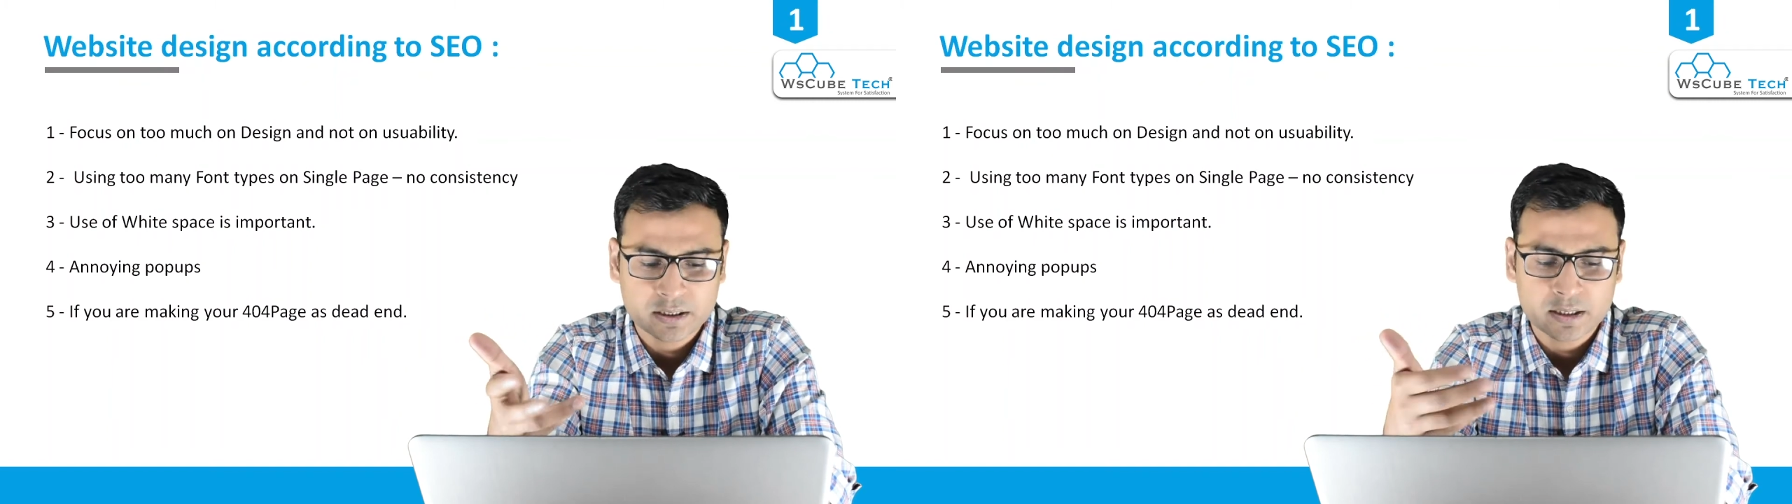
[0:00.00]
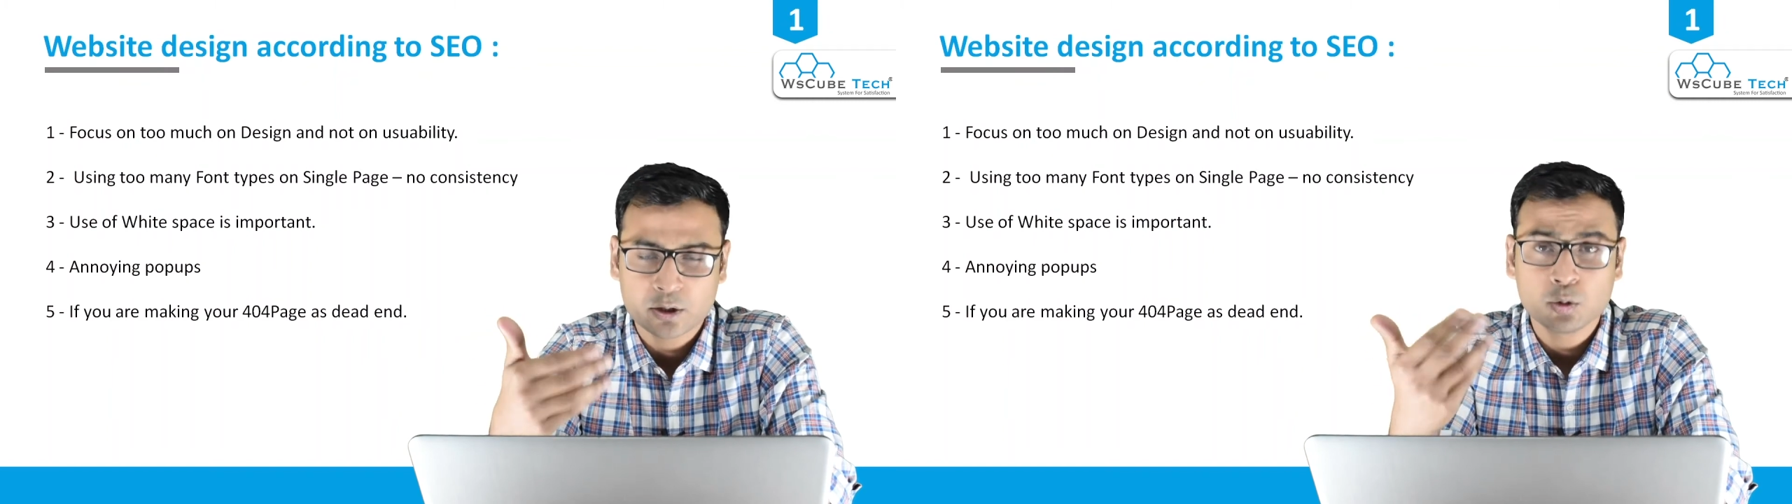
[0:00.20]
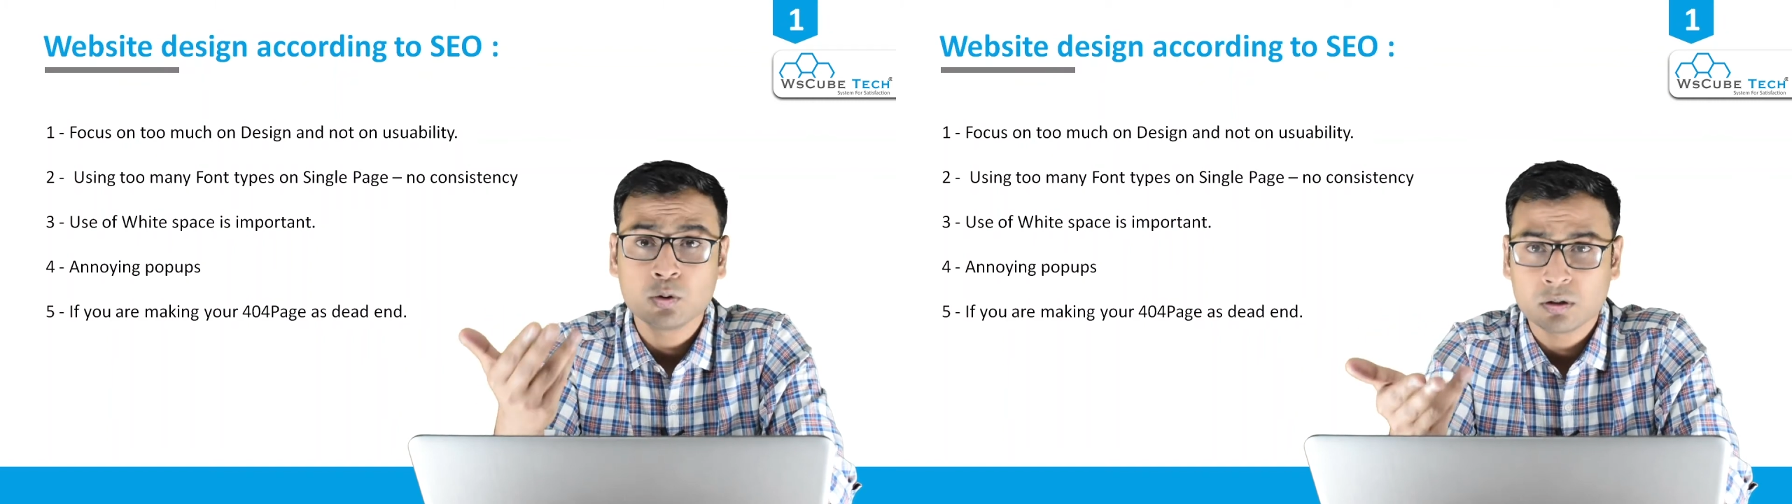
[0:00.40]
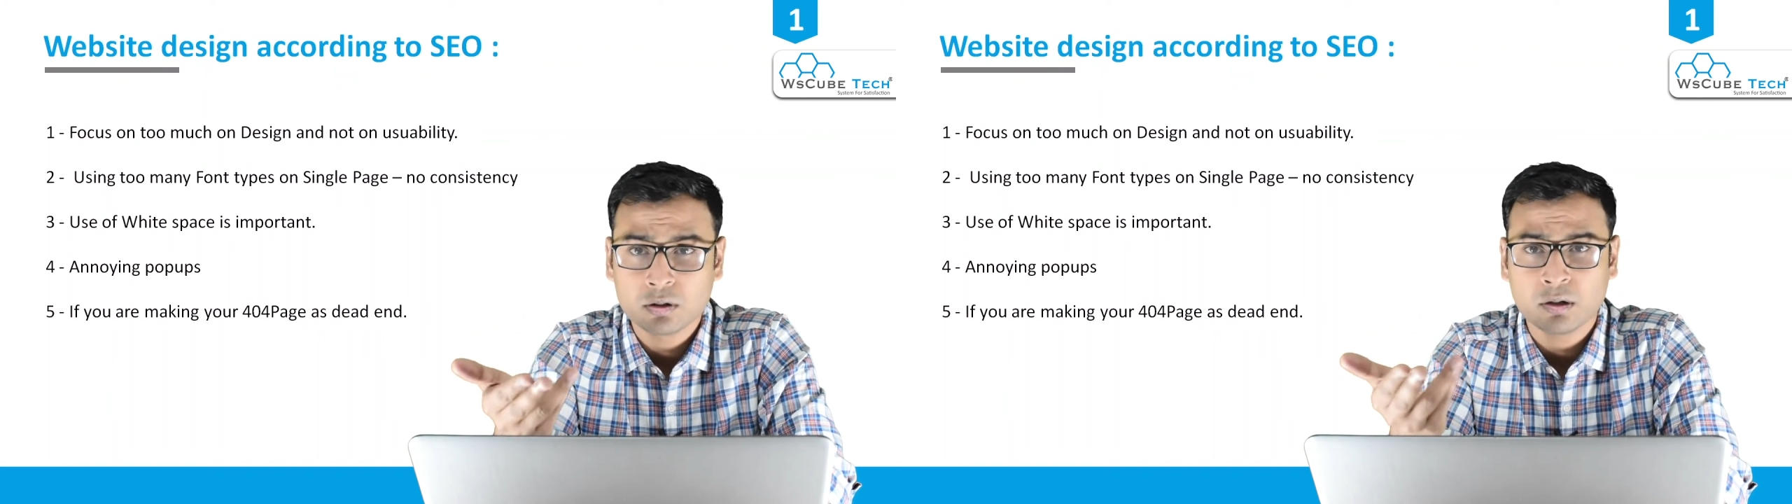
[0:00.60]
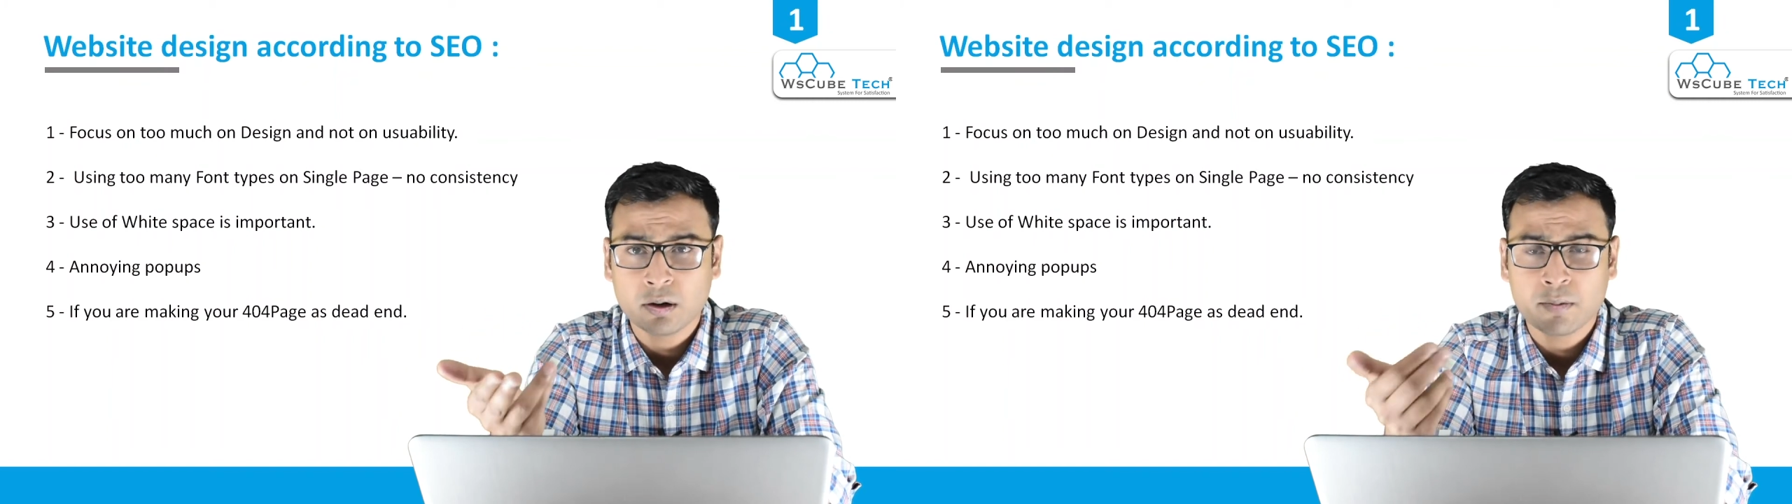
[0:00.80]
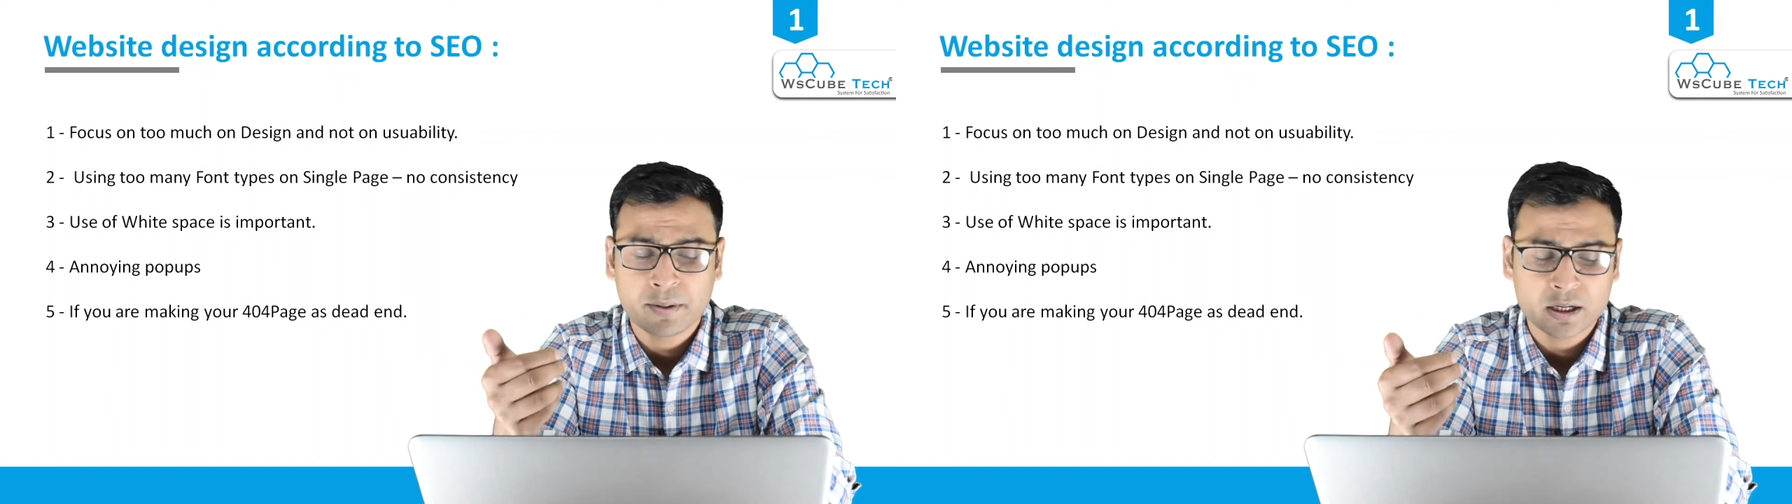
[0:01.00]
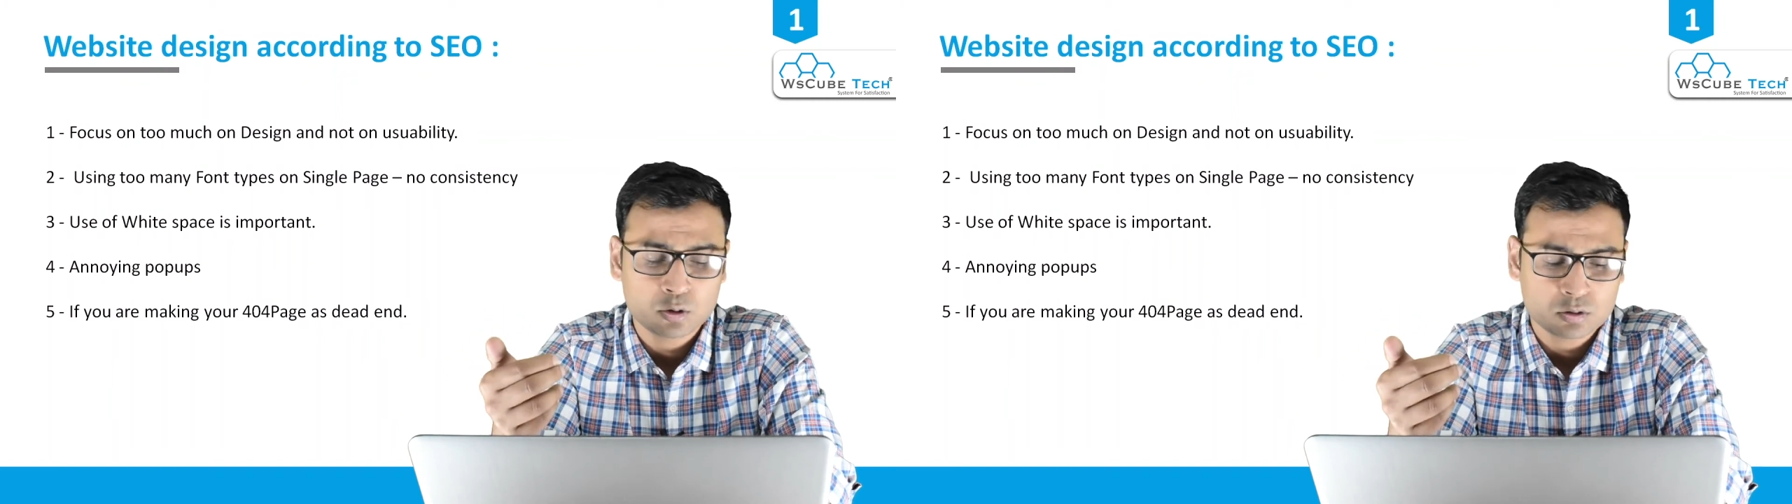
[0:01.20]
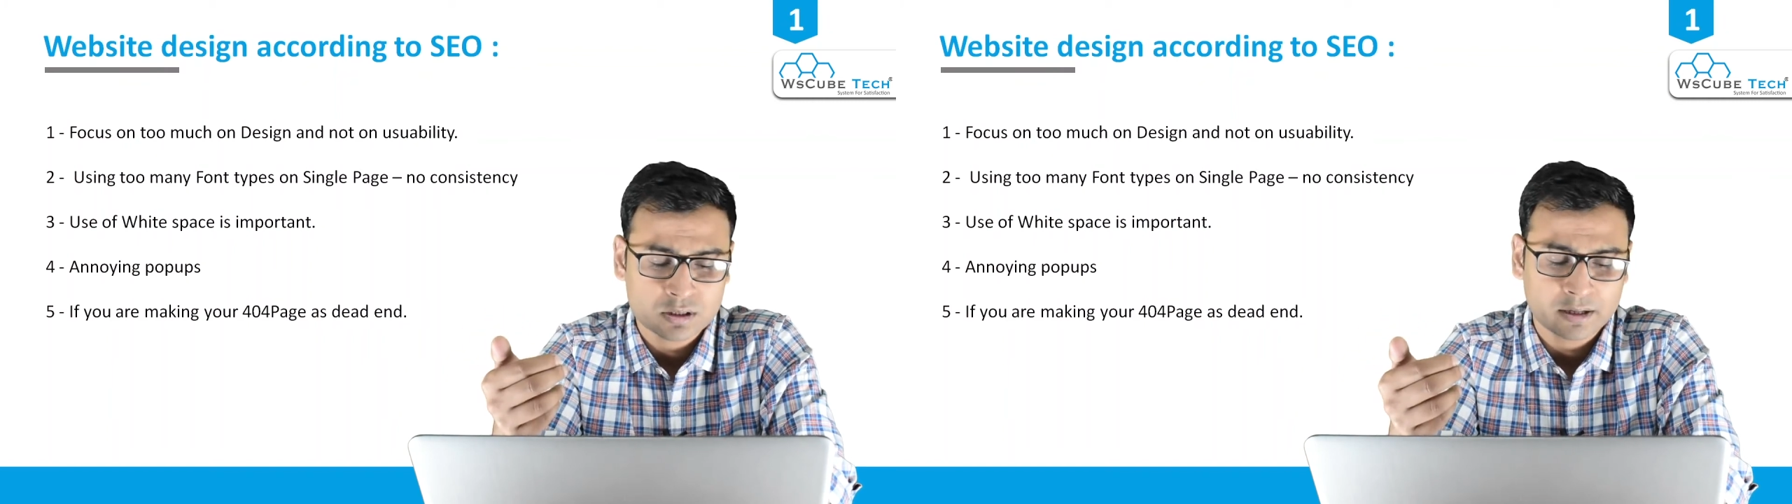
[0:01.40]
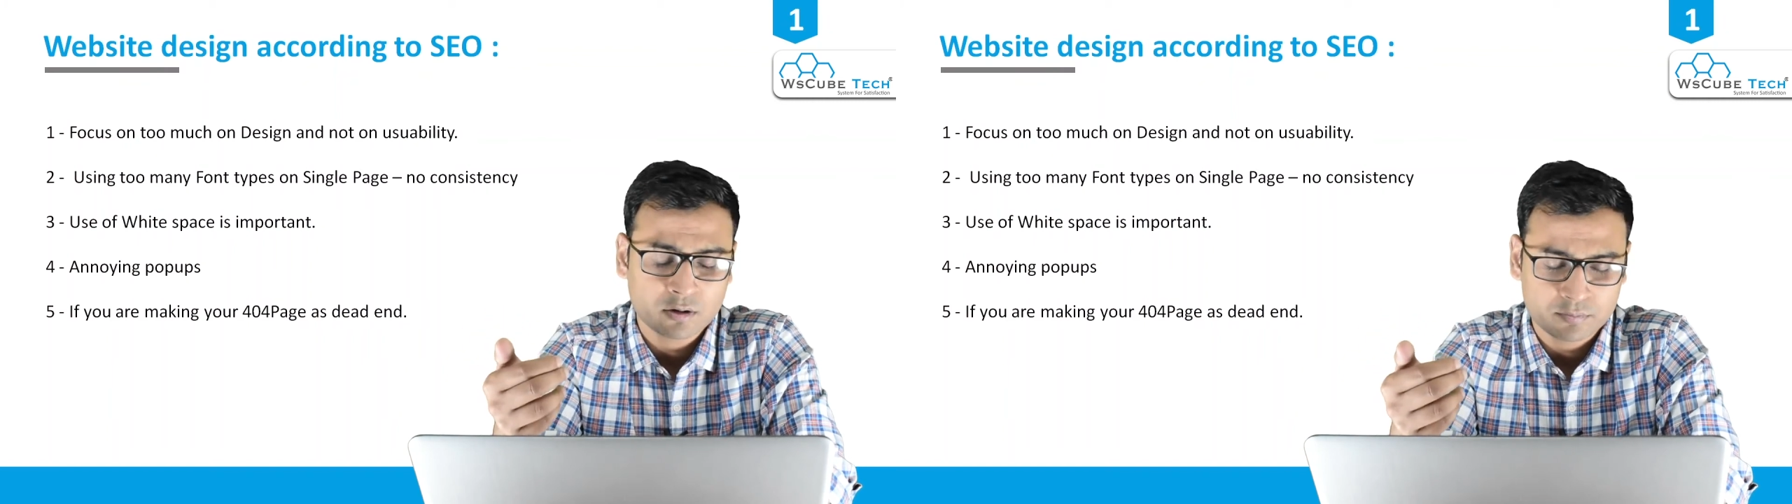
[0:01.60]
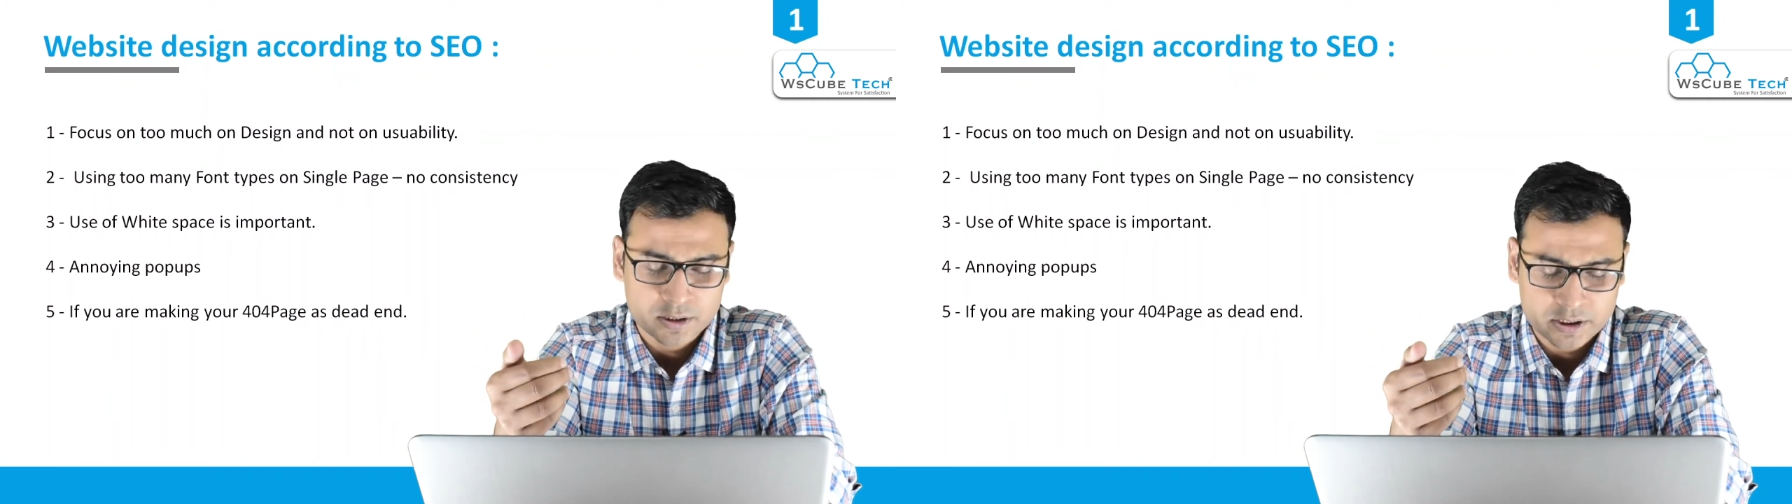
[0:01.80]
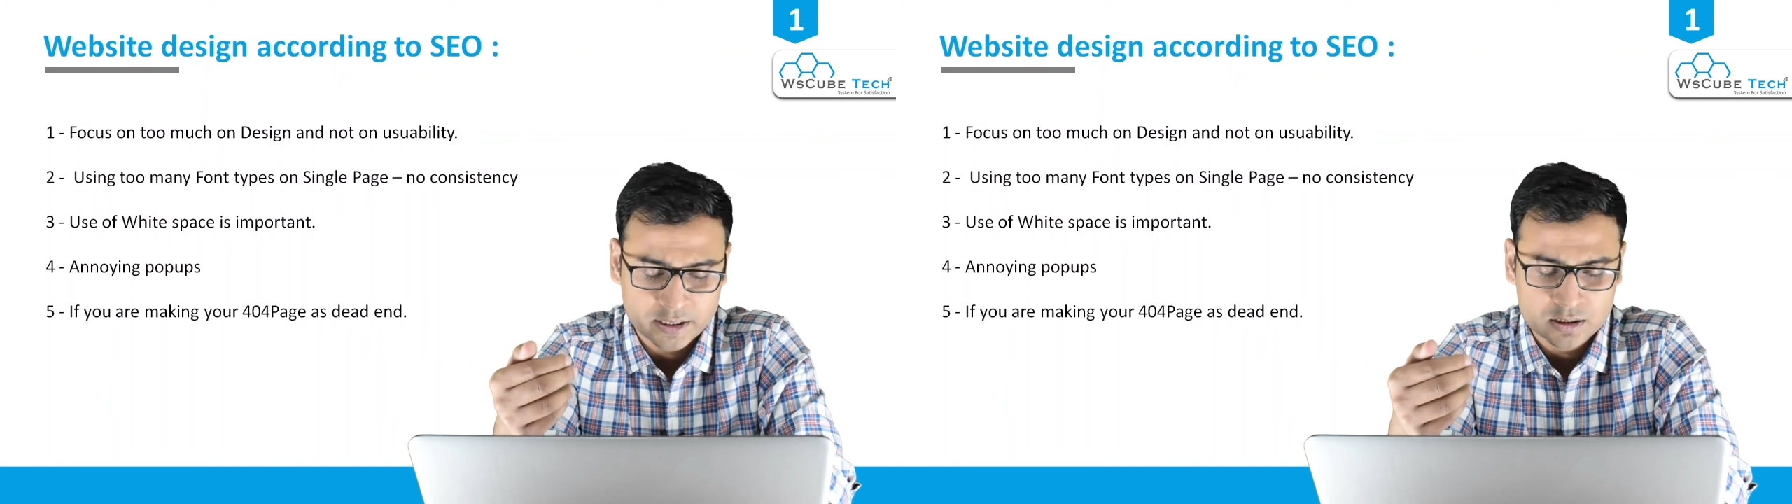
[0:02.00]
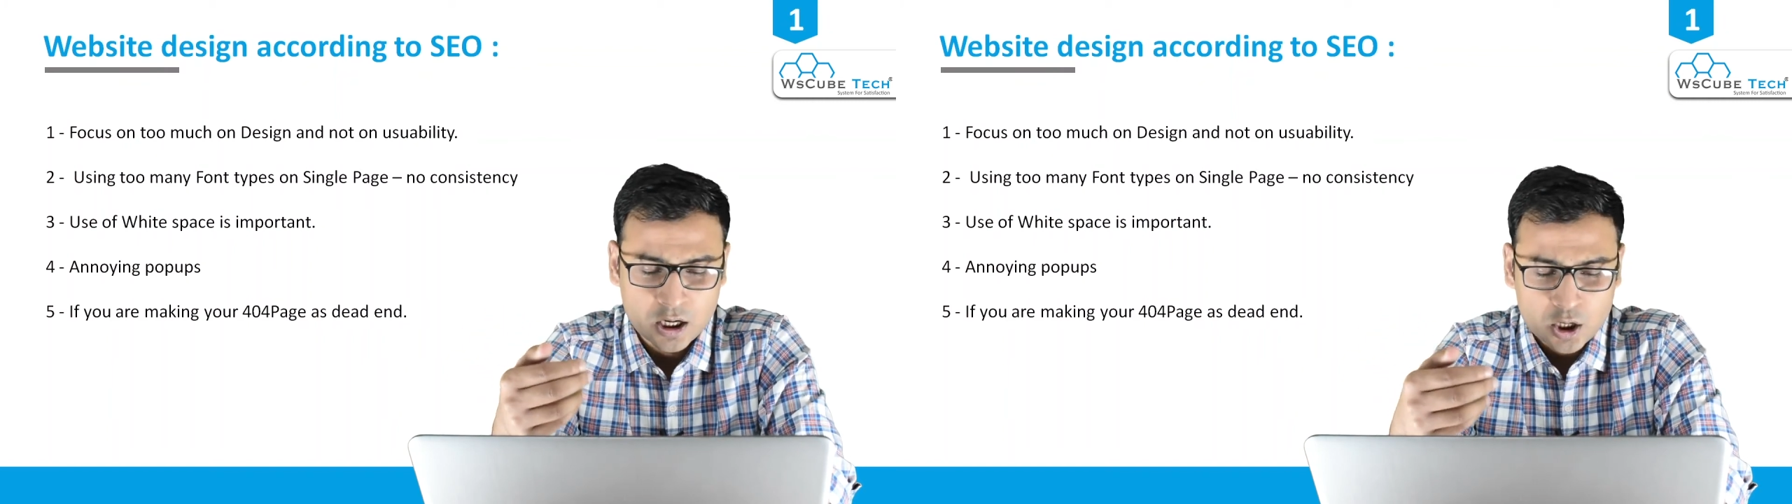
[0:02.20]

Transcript: They do make those kind of mistakes.